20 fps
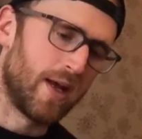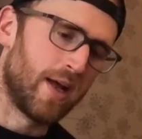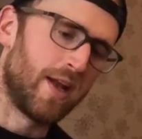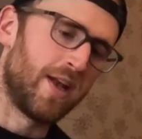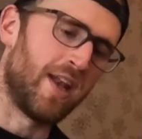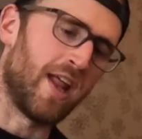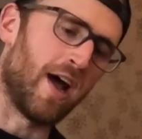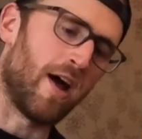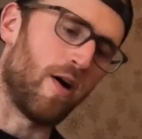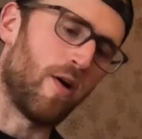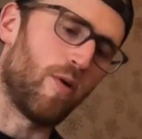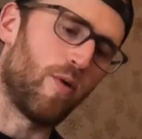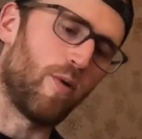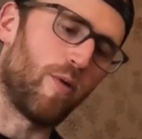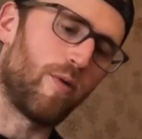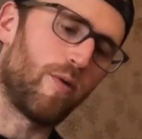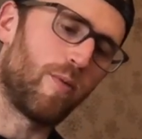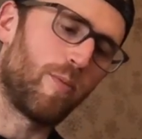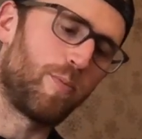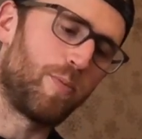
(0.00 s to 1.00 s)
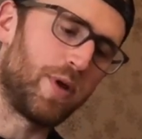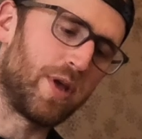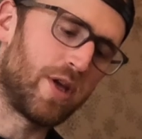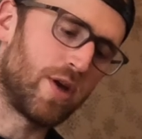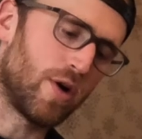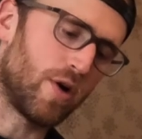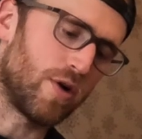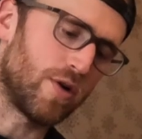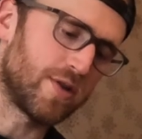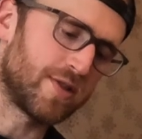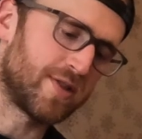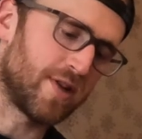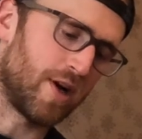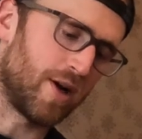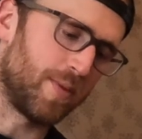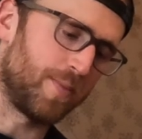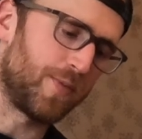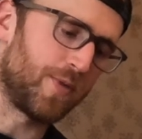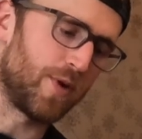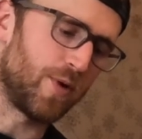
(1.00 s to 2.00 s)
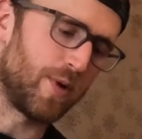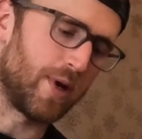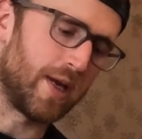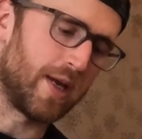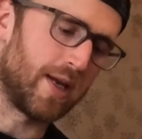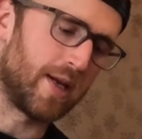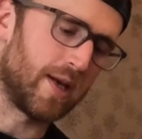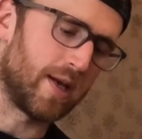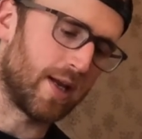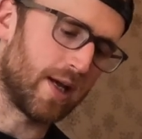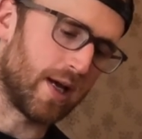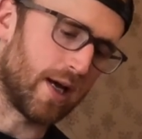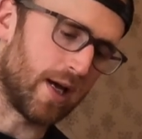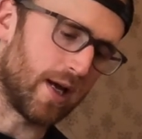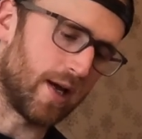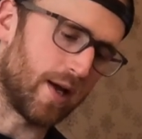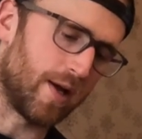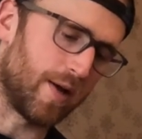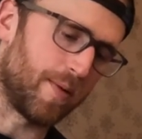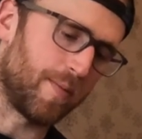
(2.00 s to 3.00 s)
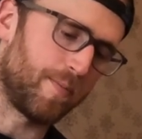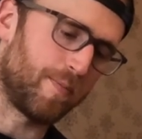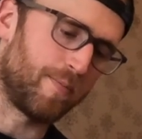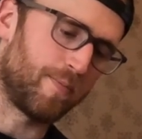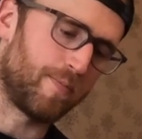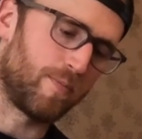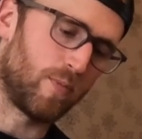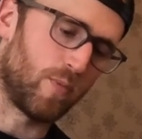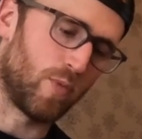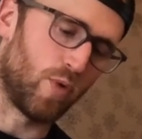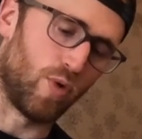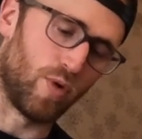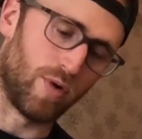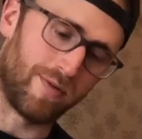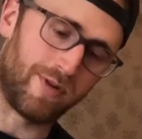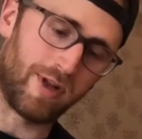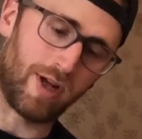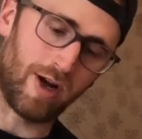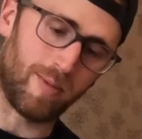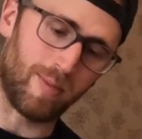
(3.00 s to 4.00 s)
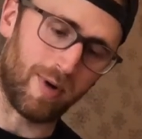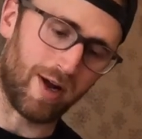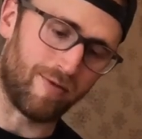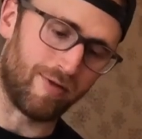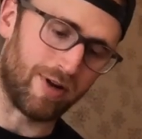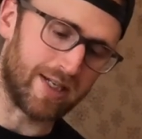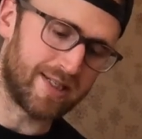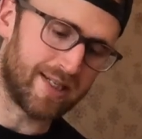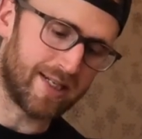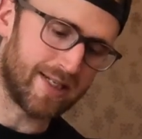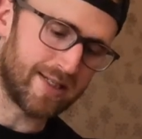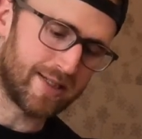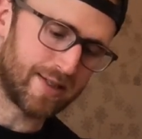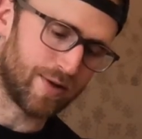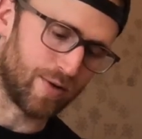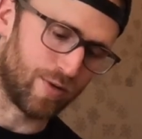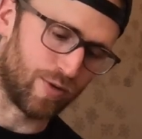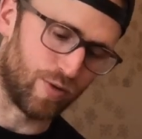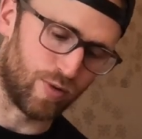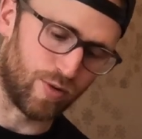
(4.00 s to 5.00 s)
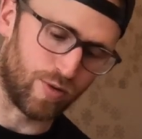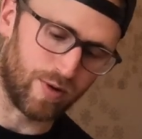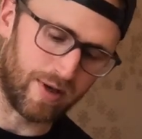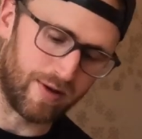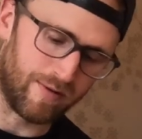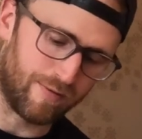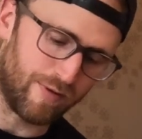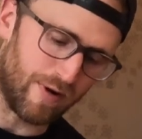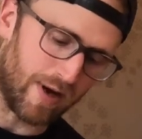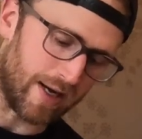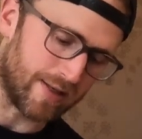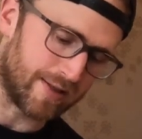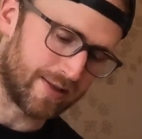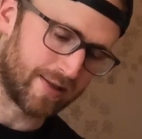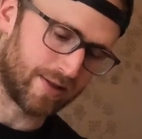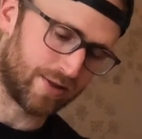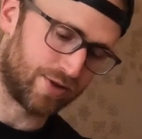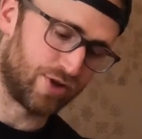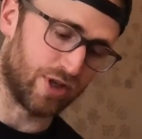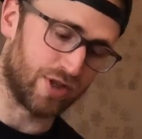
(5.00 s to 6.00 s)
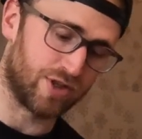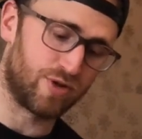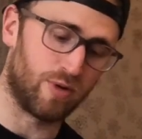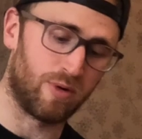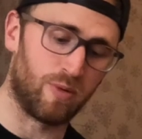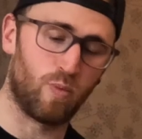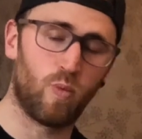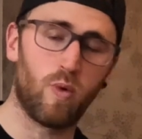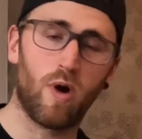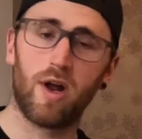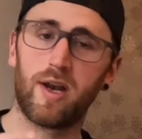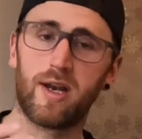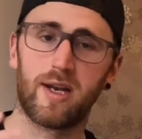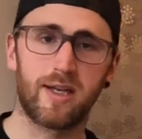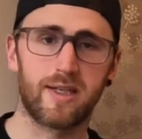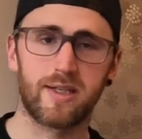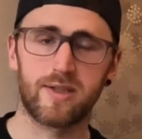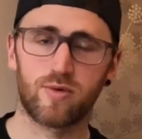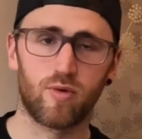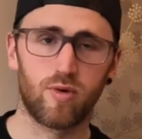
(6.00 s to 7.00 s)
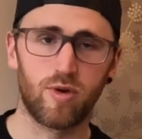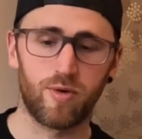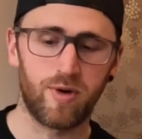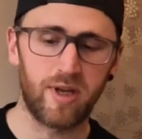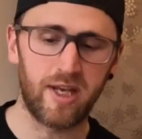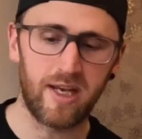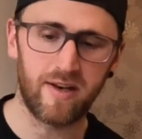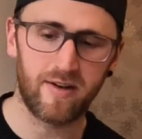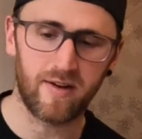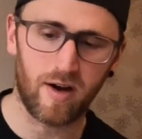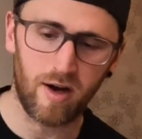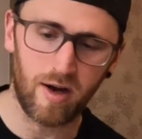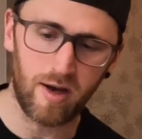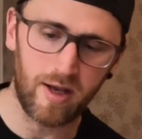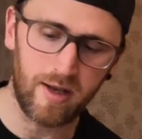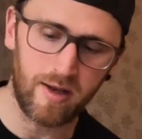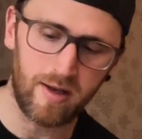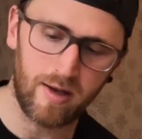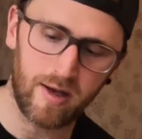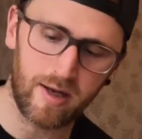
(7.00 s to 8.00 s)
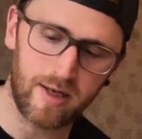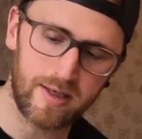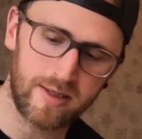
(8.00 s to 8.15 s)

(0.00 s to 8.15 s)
Now, because I'm doing all of the Ironman races, or in fact just doing one is all you need, I